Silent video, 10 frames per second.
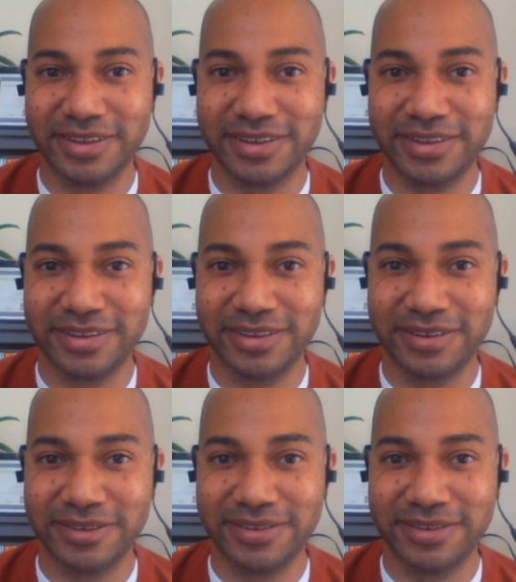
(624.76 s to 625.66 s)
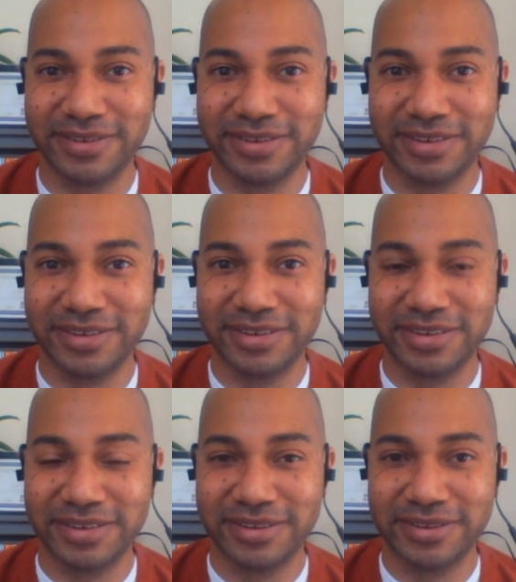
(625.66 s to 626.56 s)

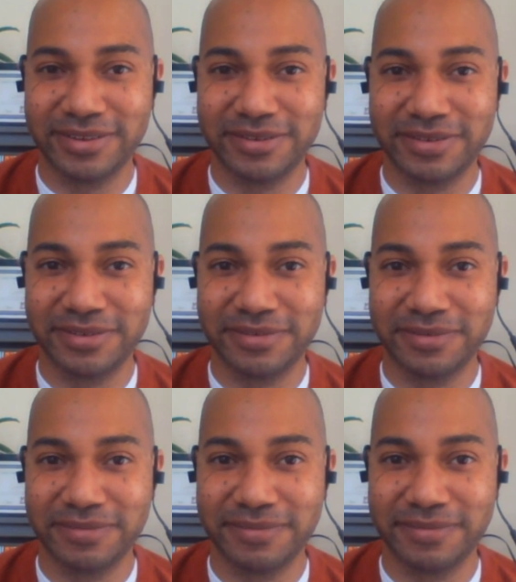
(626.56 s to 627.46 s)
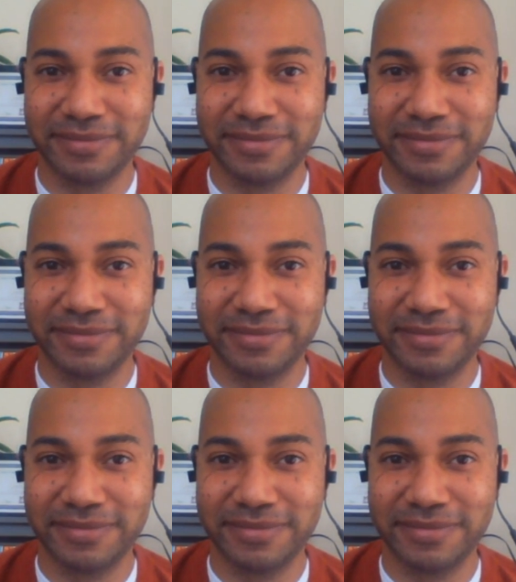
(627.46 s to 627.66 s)
[no speech]